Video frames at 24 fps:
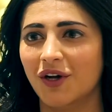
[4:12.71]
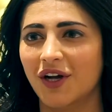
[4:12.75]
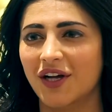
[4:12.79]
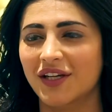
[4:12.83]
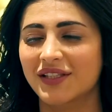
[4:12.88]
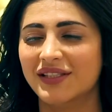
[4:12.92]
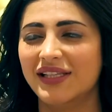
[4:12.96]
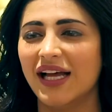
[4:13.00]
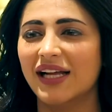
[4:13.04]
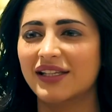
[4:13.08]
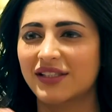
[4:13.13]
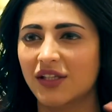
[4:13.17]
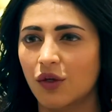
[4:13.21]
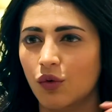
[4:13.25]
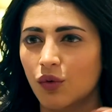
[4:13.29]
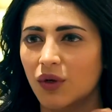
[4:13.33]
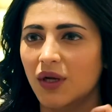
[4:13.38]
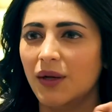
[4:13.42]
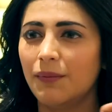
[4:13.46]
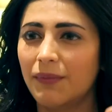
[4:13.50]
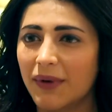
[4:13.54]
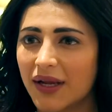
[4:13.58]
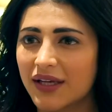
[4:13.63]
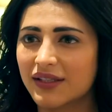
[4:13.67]
because that's the
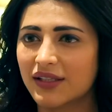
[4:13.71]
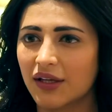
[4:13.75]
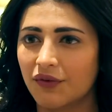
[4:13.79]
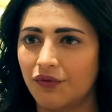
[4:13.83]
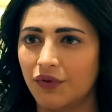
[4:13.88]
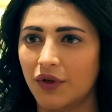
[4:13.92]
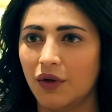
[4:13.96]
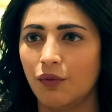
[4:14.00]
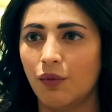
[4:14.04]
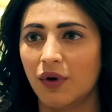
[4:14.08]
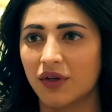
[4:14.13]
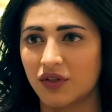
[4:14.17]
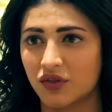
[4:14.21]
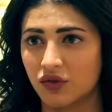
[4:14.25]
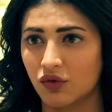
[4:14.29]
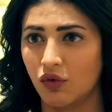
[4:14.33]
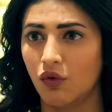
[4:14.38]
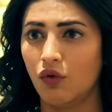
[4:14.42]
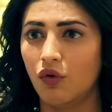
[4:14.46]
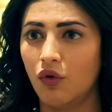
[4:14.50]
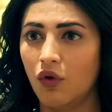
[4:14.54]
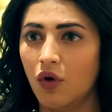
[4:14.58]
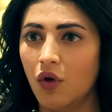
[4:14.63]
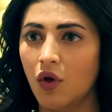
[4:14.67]
only place I feel we're
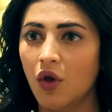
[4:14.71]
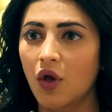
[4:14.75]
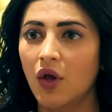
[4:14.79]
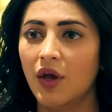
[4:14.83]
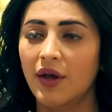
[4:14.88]
so